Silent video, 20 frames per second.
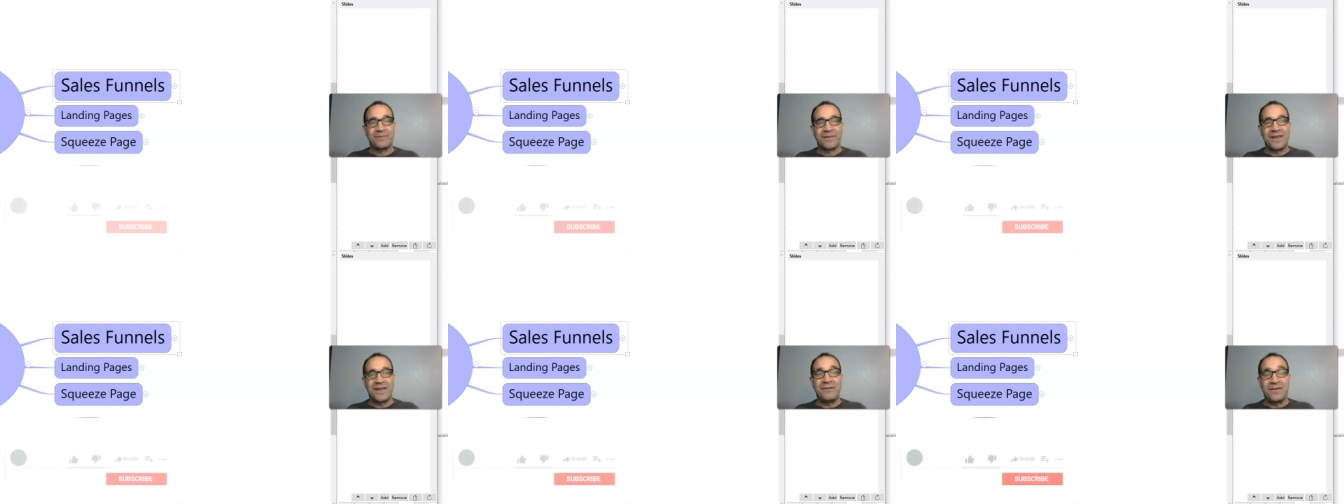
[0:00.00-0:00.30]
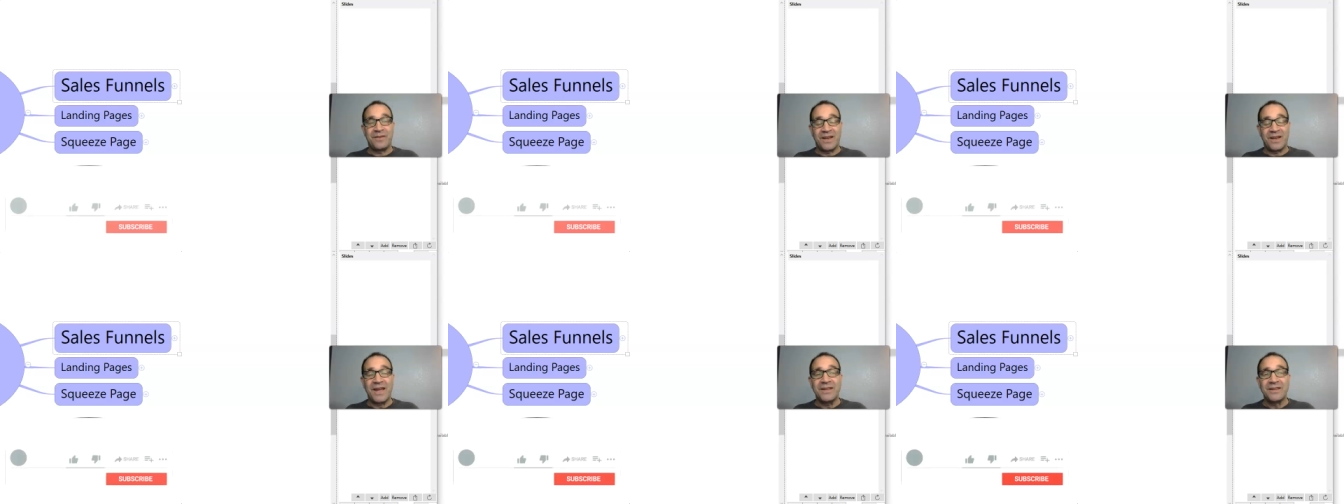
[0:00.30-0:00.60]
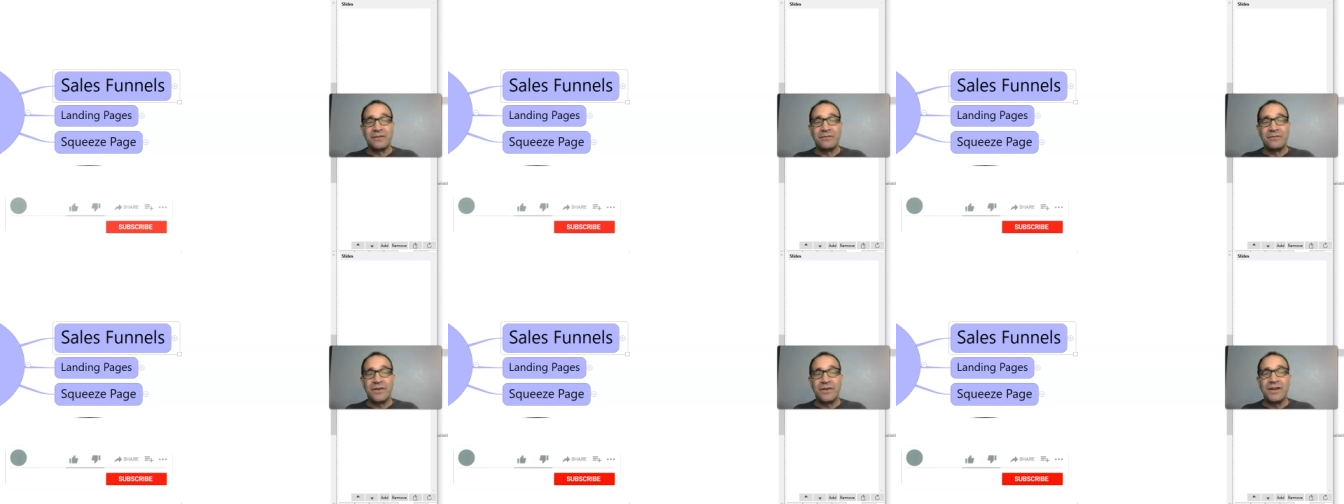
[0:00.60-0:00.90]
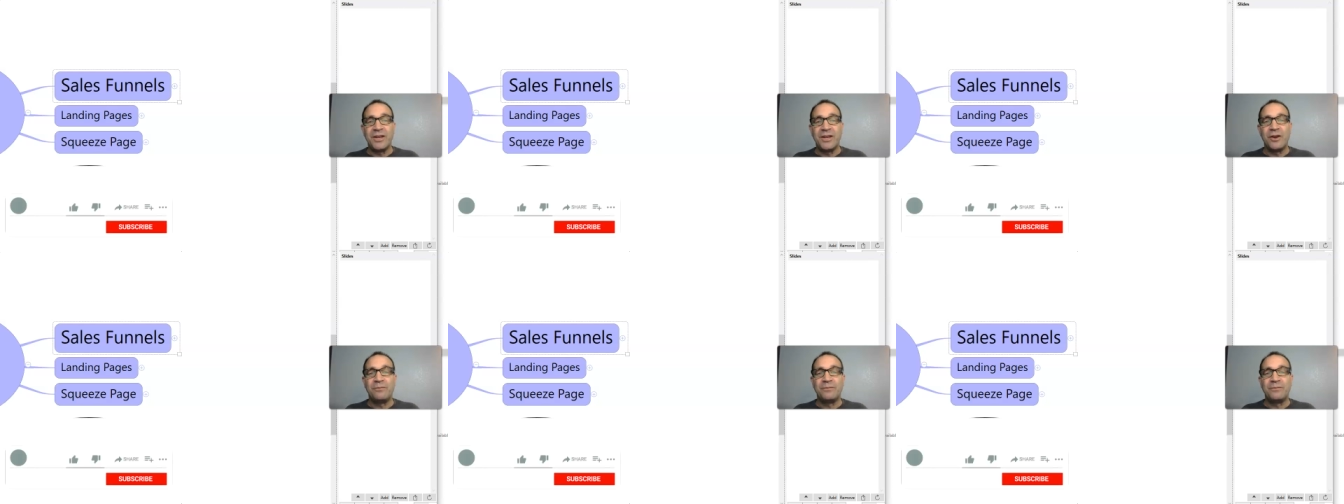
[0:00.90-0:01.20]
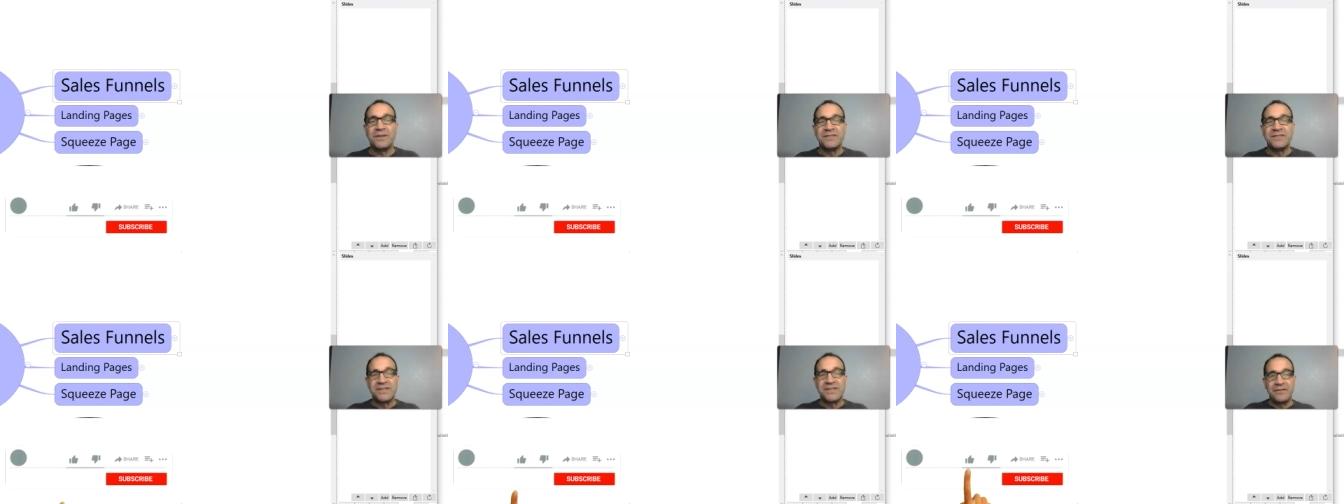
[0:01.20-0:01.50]
If you like the video,
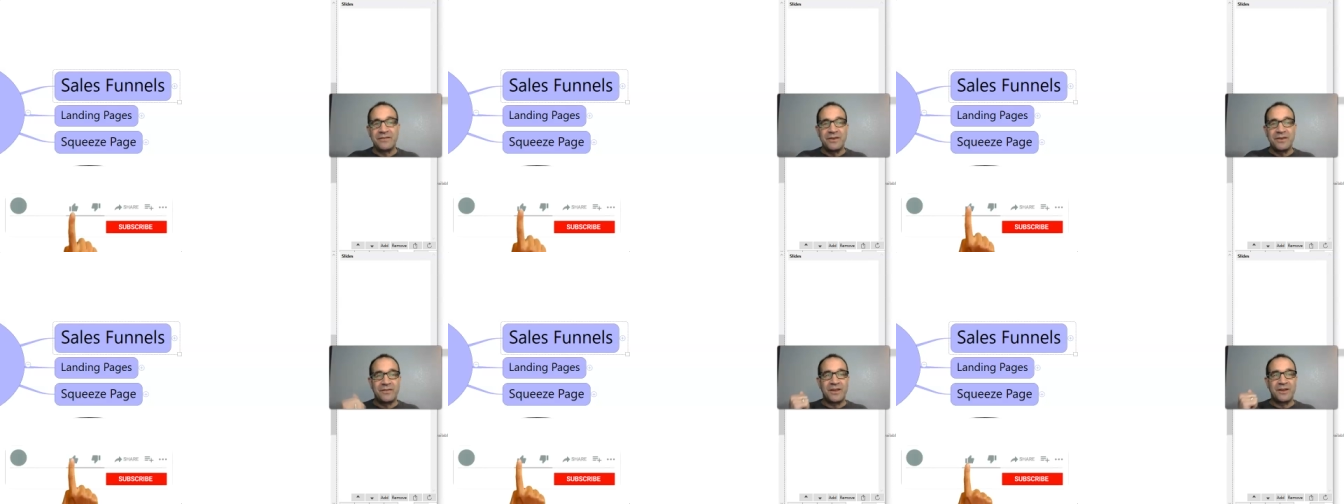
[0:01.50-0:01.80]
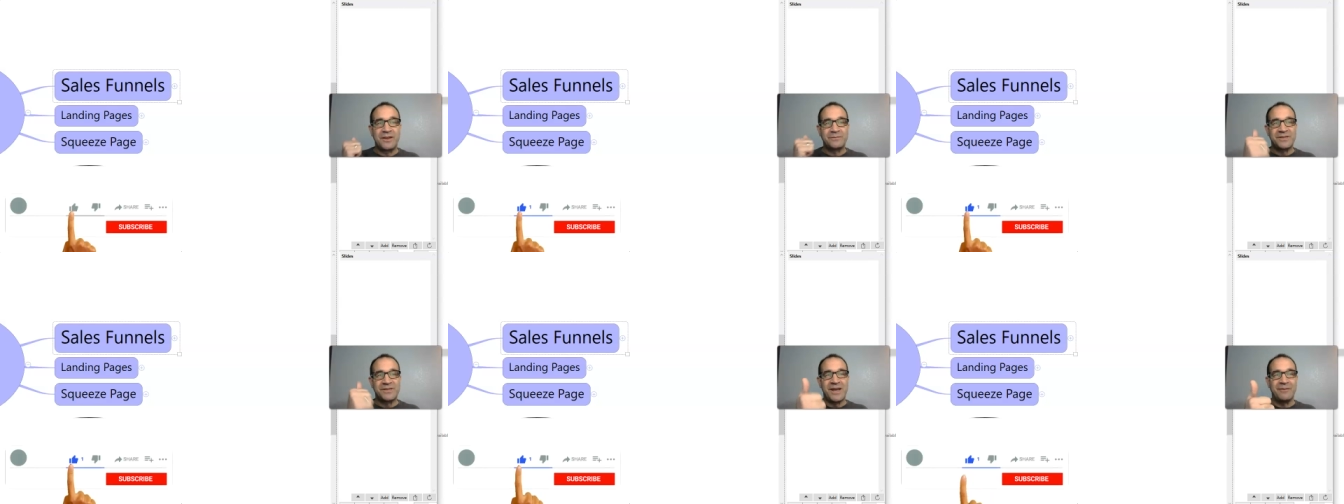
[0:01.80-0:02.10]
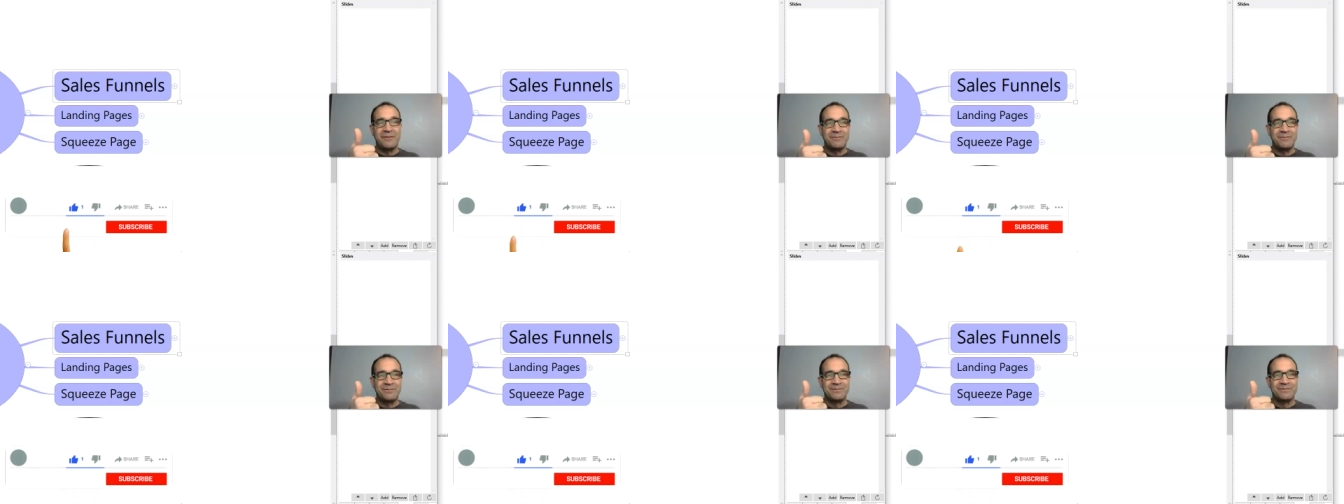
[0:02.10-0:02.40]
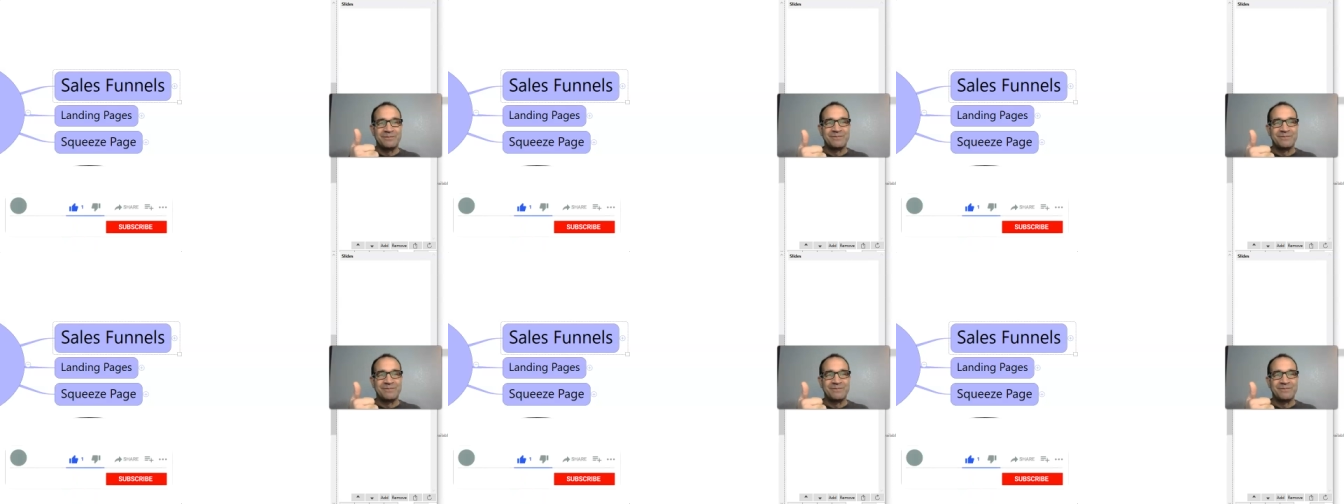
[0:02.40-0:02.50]
please give it a thumbs up.